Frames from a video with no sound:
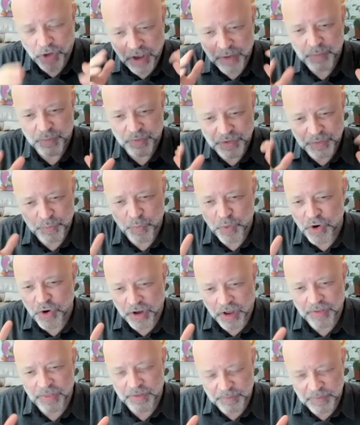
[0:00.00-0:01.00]
I the word
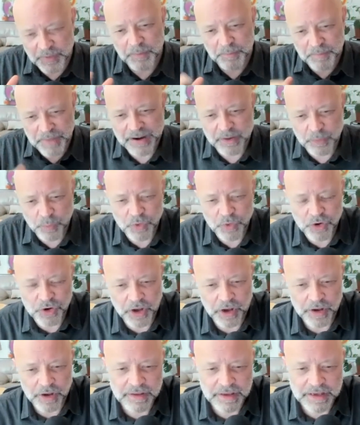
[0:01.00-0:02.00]
the better word
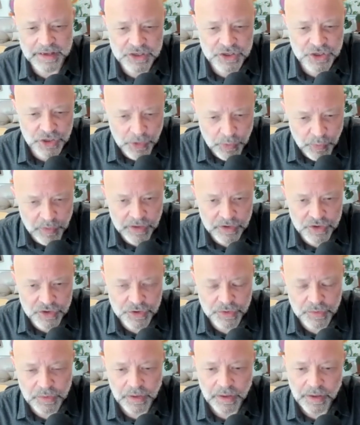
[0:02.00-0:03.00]
I think is
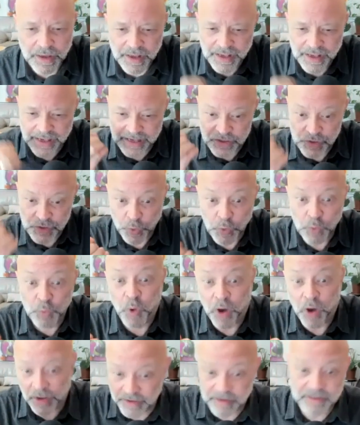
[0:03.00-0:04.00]
unidual. It's all
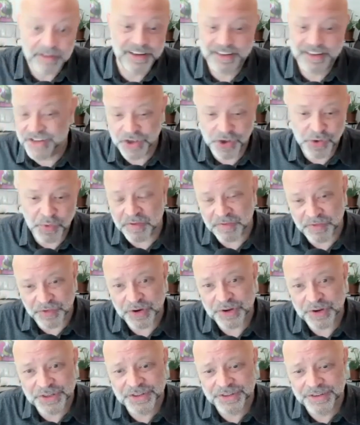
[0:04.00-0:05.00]
one. It's a
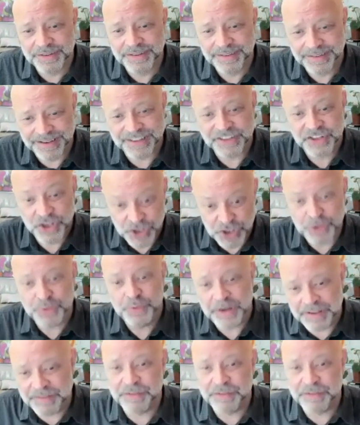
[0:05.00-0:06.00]
universe. It's a
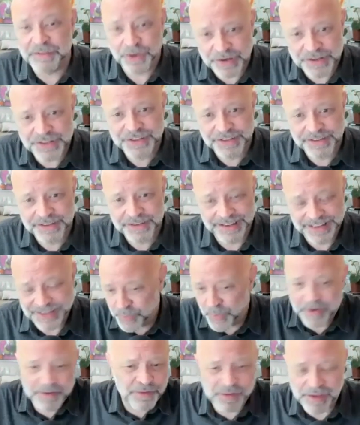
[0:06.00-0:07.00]
universe. It's
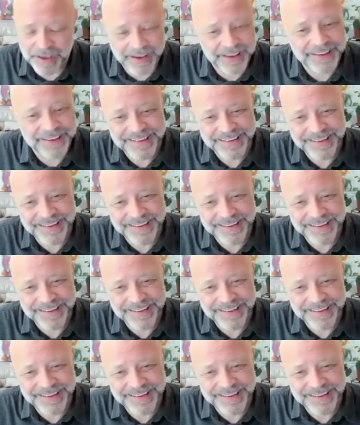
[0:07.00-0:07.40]
one thing.